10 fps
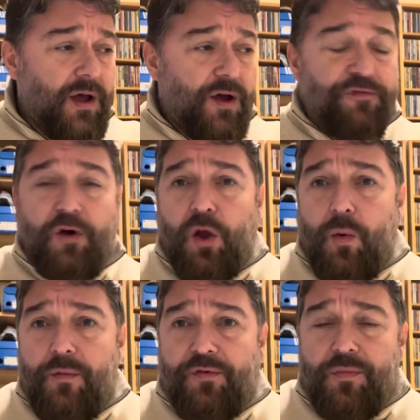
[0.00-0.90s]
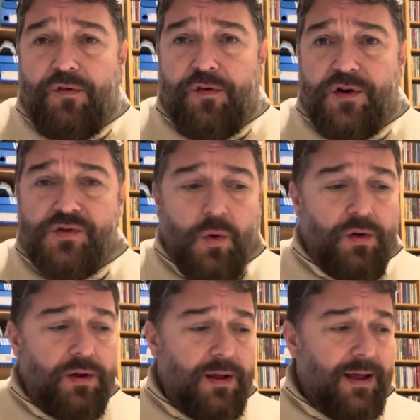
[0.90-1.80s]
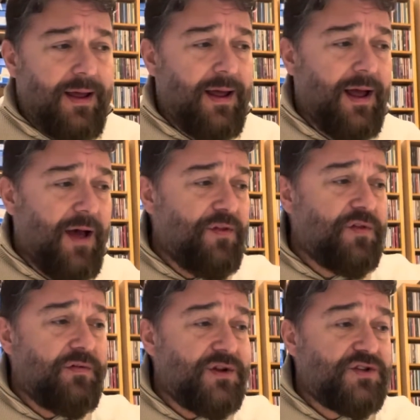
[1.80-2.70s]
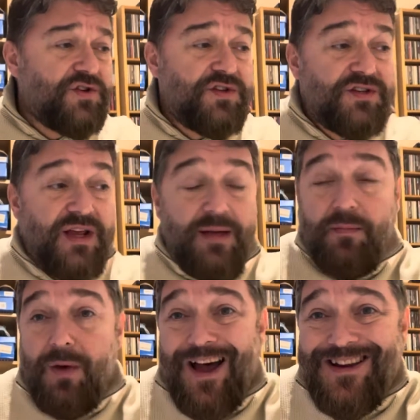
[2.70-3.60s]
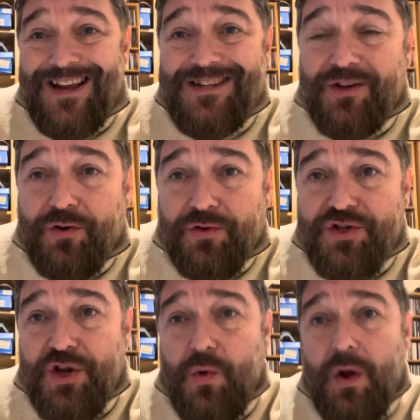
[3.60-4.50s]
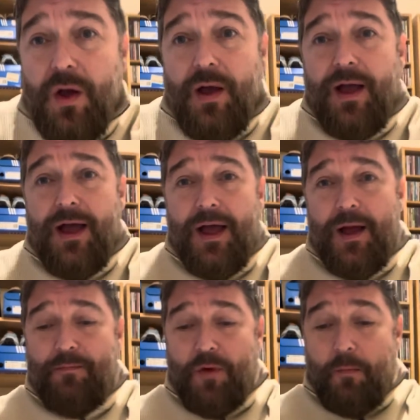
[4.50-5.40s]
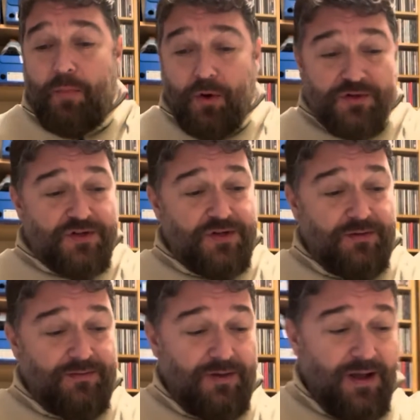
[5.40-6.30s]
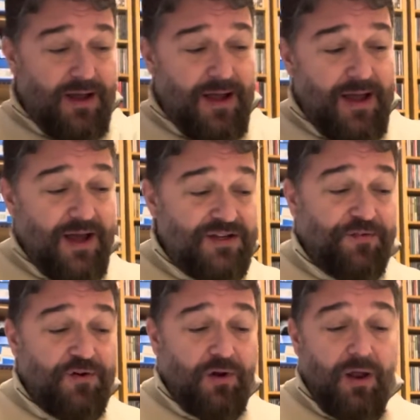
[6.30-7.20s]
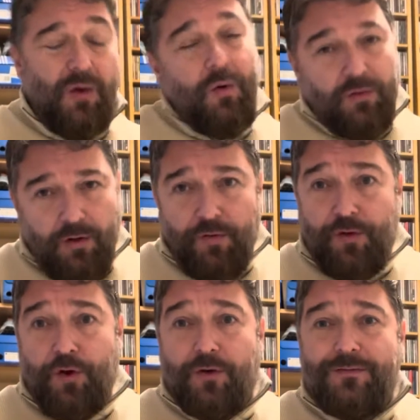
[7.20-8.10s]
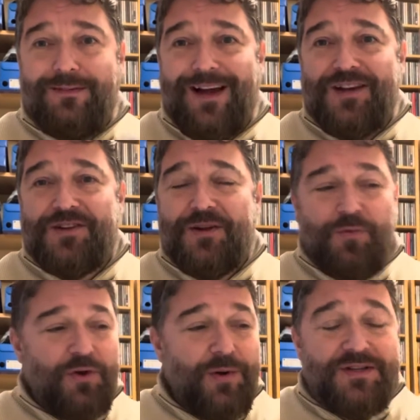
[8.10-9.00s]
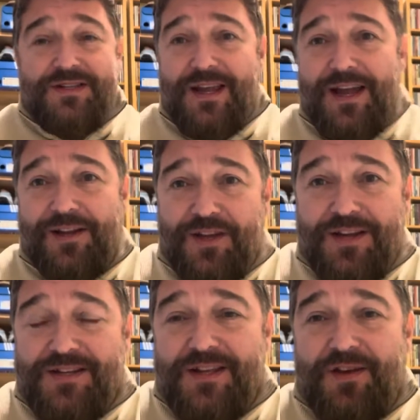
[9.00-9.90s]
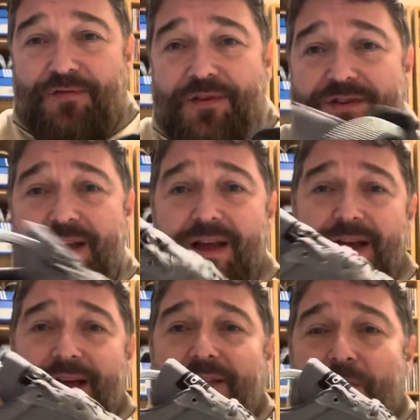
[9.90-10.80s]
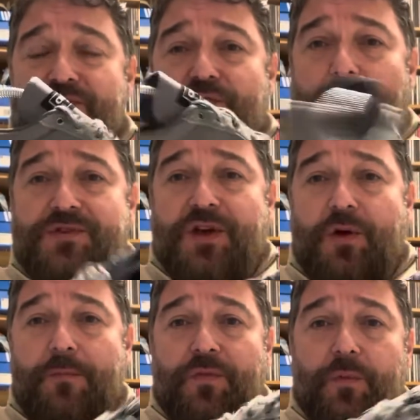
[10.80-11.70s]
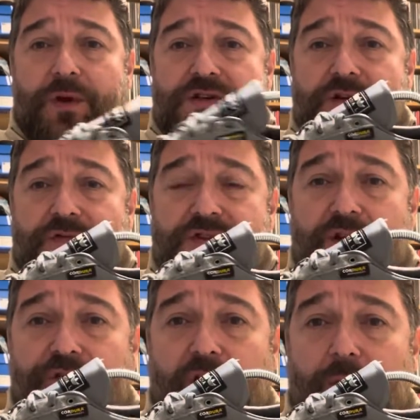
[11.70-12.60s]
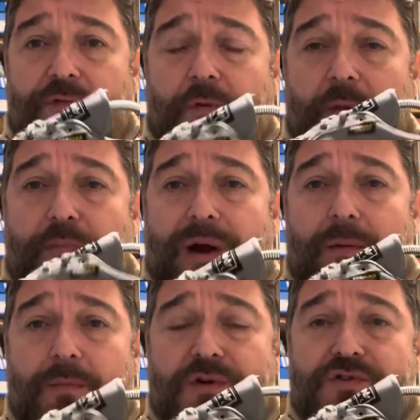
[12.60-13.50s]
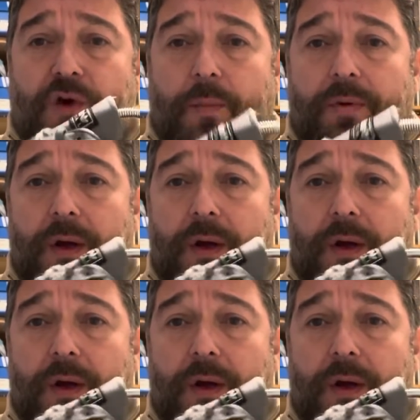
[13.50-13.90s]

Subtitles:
follow-up from the first one, and the other is just the same identical shoe, but a different colour. Although, actually, we'll go into detail and you can see the difference. The Moscrop II, which is obviously the follow-up from the brown Moscrop